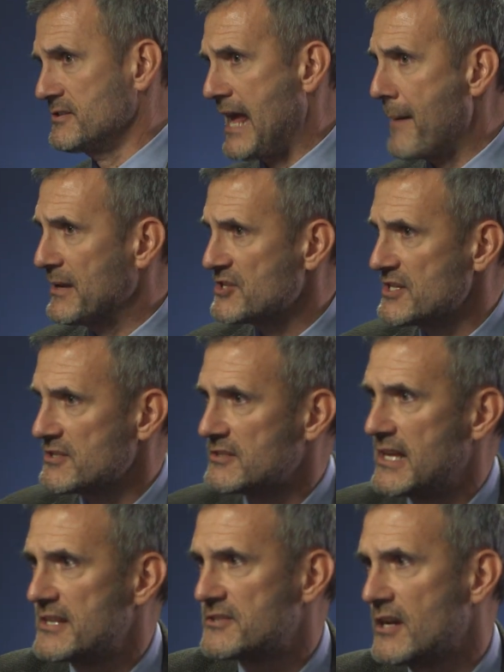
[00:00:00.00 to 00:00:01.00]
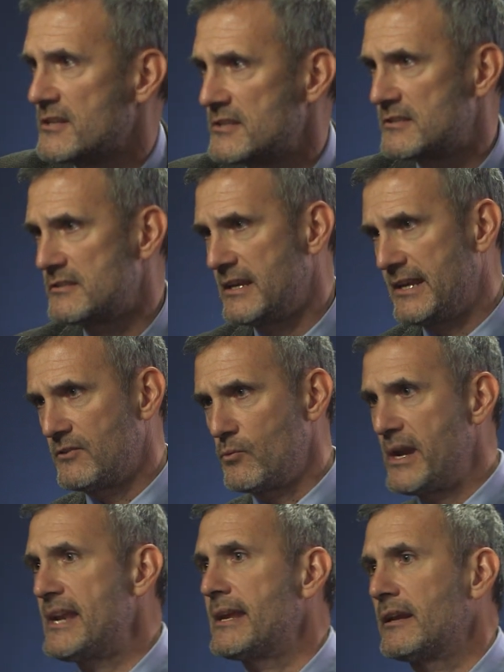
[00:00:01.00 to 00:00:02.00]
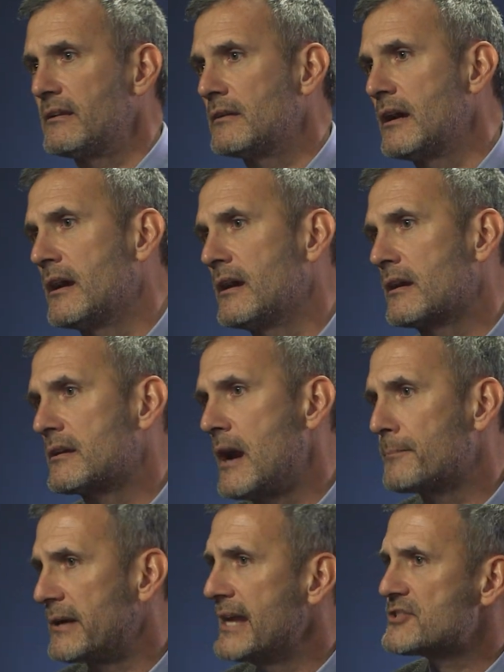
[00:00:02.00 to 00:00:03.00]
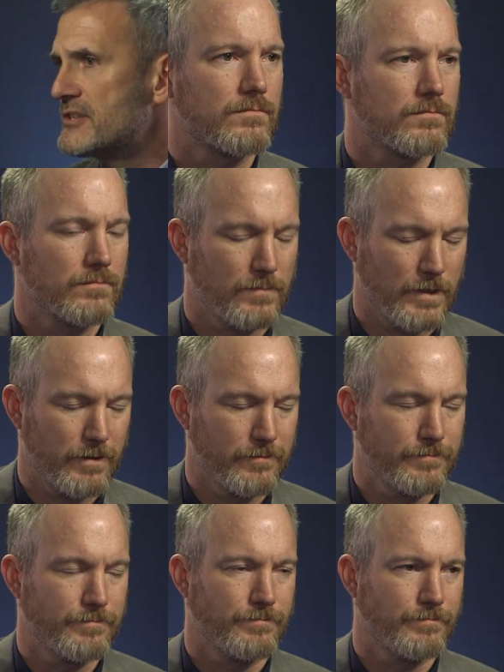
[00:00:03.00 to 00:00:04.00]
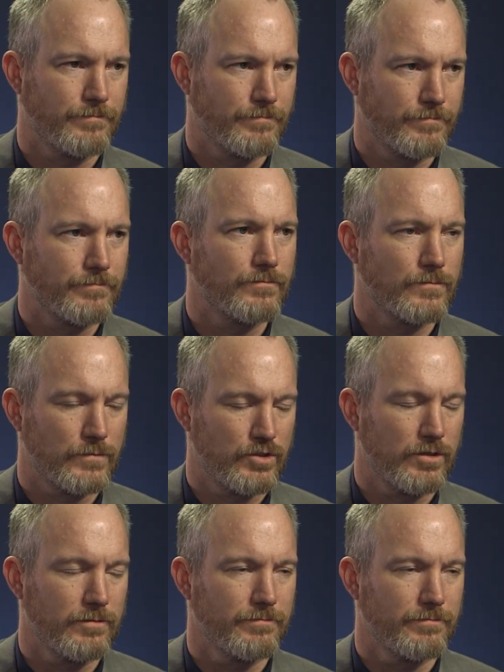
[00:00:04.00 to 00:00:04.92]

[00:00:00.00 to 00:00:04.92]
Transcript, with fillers: damages that it does in reading uh, comprehension instruction, yep. for example, curriculum narrowing, sure.